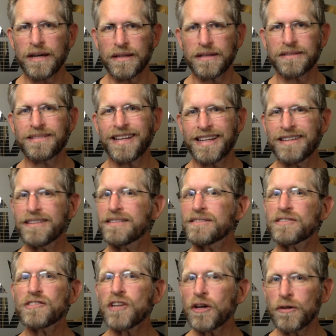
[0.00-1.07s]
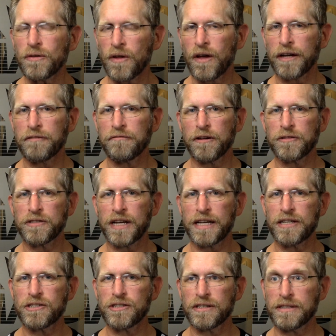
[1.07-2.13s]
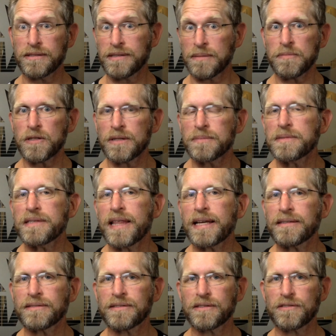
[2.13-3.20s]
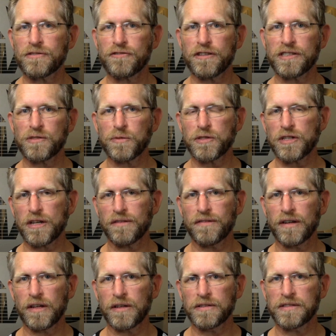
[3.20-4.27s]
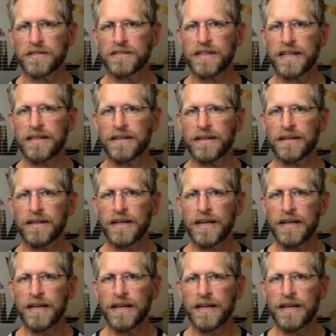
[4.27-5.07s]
the tendons don't like rotation, and sometimes that's the stress which overloads the tendon.